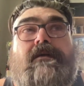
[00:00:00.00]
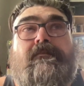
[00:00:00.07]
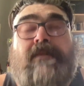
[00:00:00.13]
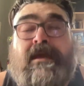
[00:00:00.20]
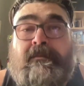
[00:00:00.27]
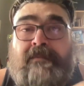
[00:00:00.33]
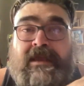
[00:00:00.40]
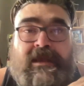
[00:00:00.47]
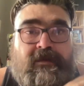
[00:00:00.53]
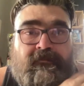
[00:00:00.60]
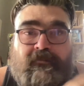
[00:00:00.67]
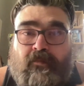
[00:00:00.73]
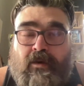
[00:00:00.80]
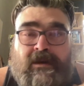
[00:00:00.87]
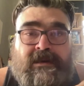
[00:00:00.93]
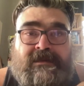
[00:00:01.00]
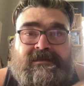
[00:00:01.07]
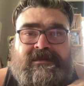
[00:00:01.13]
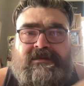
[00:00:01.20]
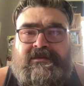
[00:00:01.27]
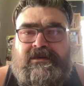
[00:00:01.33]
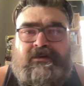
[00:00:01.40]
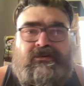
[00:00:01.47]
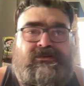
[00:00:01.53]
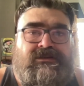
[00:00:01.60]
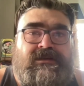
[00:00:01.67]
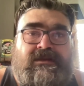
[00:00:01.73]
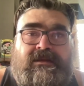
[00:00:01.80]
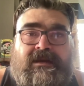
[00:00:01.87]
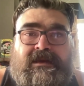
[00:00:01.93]
maybe have wanted to do
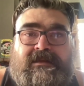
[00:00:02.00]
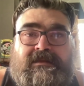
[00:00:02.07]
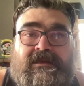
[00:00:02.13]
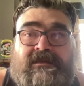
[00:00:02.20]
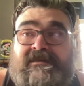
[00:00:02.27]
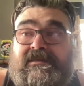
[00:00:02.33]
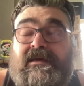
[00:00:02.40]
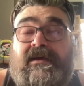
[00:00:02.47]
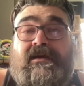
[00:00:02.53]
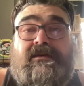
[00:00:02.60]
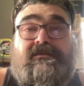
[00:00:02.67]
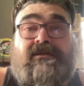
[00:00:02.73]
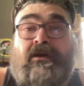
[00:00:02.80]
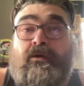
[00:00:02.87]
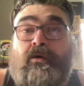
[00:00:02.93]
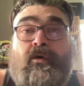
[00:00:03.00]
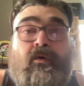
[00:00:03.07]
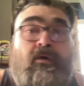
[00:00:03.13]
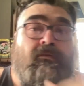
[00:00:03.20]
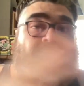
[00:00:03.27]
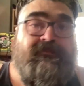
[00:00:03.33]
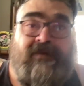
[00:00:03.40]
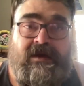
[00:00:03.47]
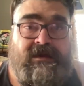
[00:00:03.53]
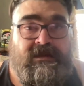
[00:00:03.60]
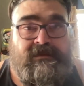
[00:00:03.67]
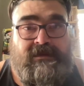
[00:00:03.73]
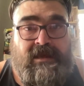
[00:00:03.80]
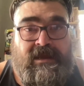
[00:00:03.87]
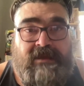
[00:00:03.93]
shit like this their whole
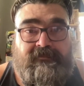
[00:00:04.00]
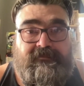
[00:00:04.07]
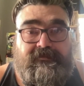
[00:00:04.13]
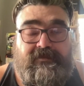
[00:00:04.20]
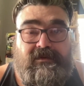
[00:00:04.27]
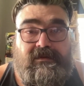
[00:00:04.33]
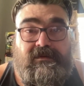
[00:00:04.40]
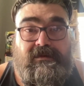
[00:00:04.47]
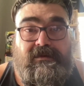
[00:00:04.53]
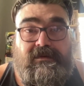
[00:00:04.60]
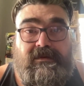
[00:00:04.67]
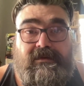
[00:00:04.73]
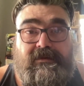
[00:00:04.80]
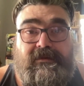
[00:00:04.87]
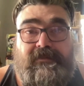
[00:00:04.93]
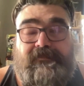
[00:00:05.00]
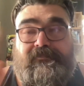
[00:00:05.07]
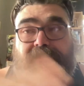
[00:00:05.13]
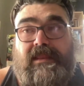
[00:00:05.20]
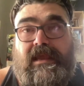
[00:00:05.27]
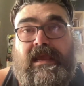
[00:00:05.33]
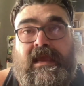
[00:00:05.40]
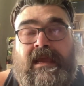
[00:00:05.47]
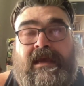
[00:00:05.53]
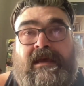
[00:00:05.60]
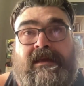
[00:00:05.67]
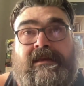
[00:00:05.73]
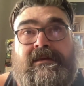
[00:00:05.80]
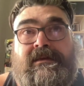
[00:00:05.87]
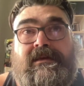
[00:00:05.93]
fucking life
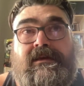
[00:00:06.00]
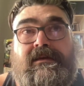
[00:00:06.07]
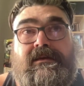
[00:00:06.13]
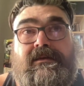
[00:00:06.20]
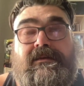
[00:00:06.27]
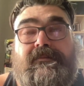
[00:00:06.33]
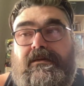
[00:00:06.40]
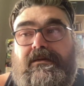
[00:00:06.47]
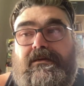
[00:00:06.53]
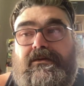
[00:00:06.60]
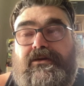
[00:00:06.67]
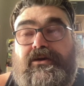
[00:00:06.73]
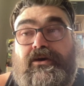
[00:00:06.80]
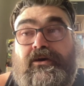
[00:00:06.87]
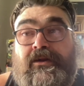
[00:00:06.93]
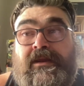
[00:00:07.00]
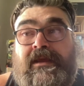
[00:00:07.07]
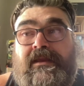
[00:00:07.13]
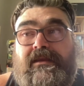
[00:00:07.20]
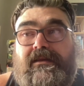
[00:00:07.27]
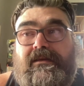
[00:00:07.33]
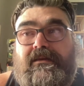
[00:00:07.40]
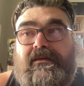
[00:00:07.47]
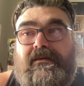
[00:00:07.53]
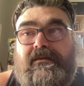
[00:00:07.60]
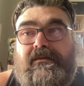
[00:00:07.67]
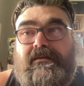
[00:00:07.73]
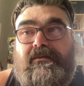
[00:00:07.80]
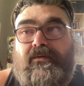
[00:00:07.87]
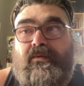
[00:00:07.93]
and couldn't
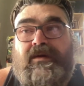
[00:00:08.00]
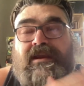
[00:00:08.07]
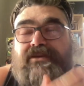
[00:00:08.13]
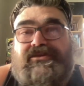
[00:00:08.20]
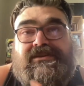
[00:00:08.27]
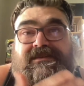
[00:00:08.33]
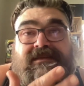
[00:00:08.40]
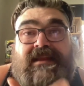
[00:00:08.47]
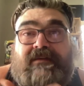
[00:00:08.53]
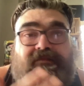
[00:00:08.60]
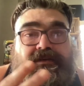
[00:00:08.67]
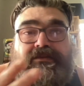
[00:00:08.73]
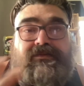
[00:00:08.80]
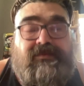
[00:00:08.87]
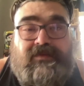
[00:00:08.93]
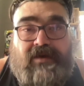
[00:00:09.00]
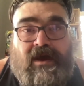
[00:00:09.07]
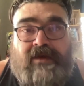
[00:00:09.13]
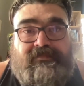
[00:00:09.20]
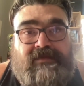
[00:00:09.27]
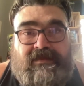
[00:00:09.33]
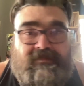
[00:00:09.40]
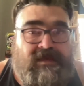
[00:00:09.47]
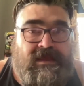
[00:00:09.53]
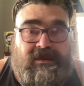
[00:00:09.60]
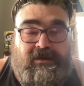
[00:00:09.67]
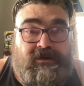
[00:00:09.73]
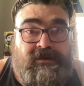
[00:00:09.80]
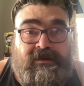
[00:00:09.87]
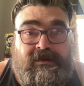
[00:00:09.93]
or just never thought that they
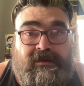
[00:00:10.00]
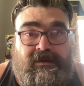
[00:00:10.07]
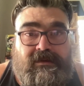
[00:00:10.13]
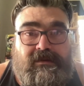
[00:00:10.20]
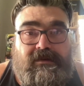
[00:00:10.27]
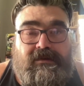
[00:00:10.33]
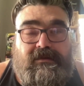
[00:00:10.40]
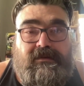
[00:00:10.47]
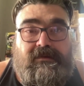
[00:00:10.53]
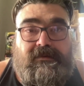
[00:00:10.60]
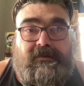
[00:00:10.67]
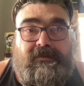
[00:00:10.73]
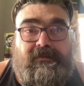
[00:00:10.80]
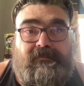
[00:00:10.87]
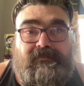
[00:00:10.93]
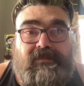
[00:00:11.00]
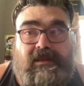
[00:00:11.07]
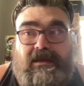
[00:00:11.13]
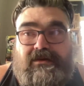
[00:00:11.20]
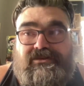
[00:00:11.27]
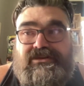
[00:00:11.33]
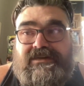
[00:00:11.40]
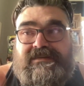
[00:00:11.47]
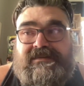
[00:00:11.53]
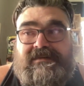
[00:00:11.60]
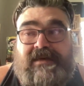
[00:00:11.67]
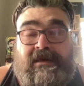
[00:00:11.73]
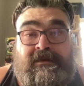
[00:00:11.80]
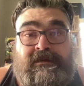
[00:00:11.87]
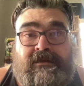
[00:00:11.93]
could just
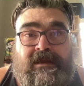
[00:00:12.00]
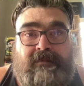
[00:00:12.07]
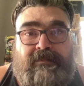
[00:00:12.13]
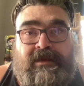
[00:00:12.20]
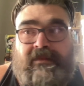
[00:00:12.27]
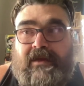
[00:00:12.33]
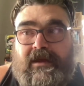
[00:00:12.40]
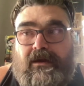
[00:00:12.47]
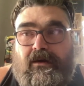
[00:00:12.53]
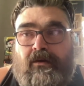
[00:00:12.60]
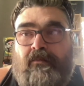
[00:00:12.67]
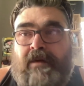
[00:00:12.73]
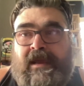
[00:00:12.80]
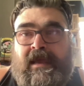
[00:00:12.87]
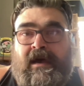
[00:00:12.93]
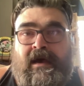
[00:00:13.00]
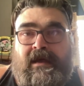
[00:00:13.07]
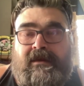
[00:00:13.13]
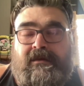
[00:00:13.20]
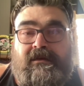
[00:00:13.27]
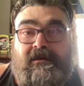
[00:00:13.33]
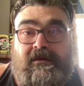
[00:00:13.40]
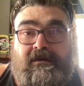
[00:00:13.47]
suddenly be like, oh my God,